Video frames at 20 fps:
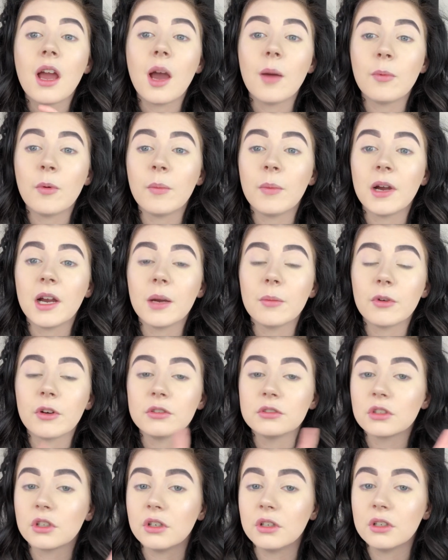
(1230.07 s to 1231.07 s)
I put my
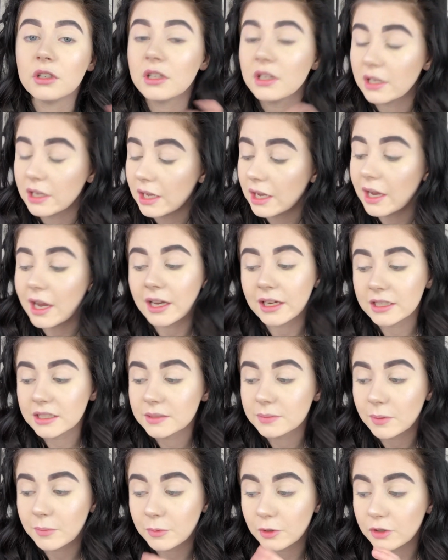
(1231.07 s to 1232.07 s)
eyebrows on, I
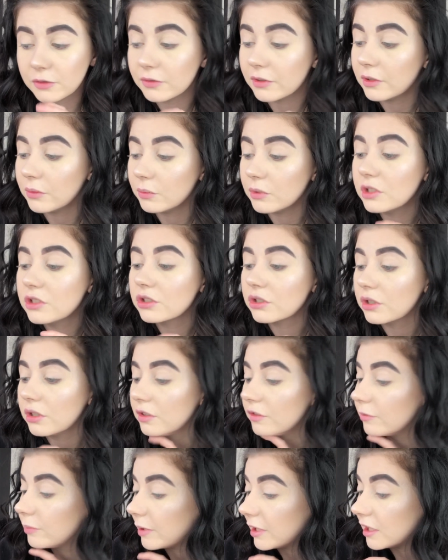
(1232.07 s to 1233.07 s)
kissed my boyfriend, which could
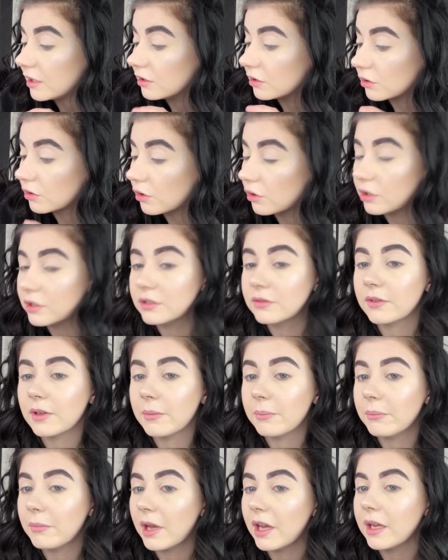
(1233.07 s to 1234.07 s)
have been the cause of
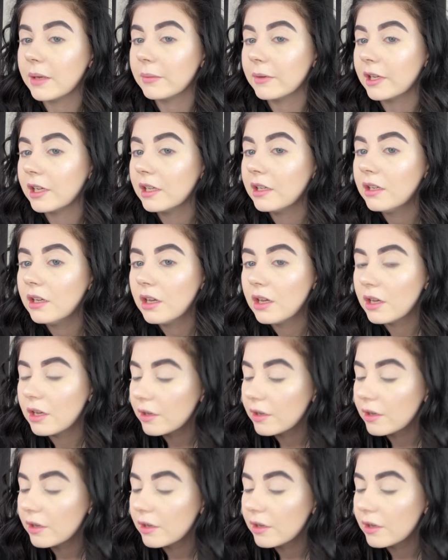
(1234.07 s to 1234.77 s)
it, maybe.